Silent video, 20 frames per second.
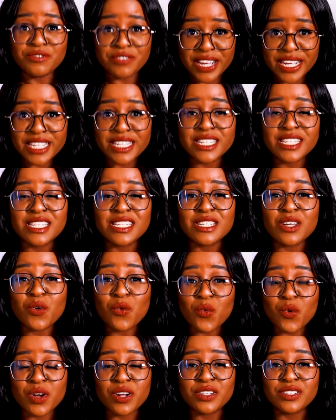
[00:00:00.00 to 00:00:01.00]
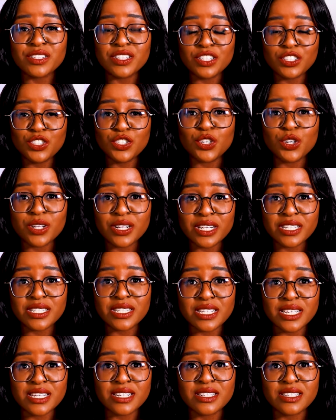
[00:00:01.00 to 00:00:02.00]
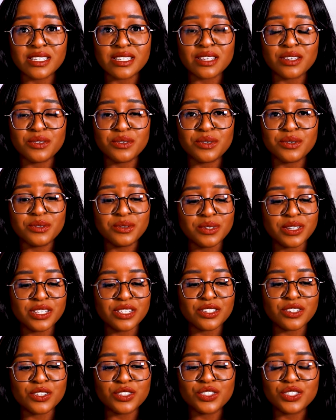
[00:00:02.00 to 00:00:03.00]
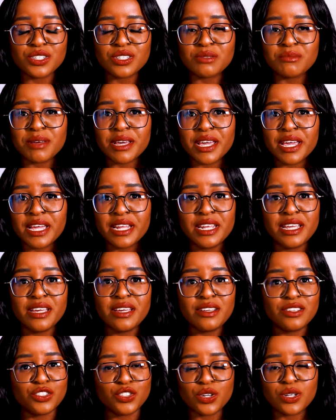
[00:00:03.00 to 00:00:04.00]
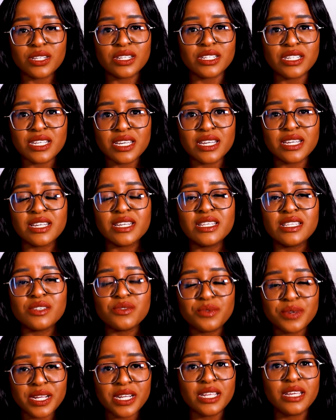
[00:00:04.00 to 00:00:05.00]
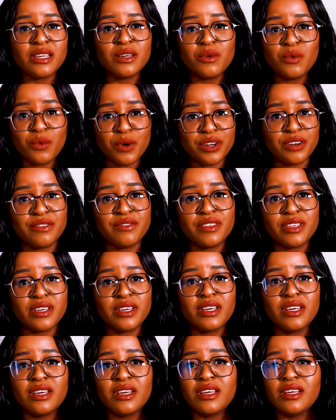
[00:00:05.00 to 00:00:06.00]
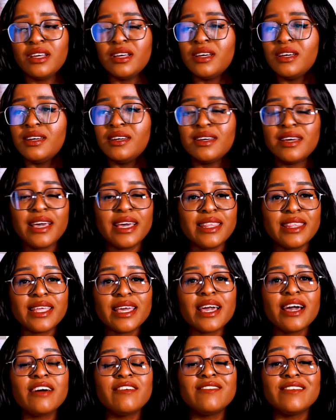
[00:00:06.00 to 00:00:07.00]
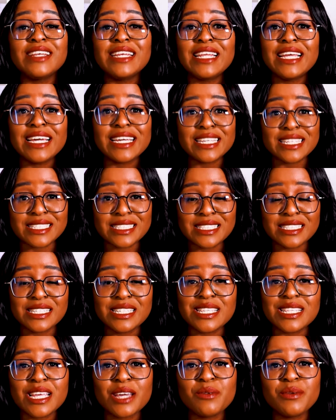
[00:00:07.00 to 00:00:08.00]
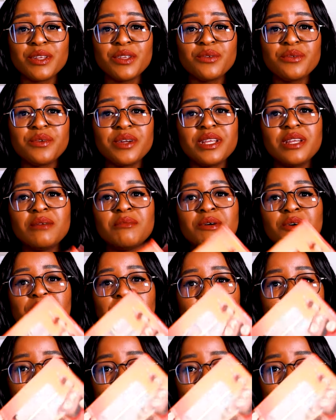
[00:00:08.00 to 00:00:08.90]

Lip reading: finest world chocolatiers, you know. It's not just by any chocolatier. It's really one of the... And they have legacies. Like when you read about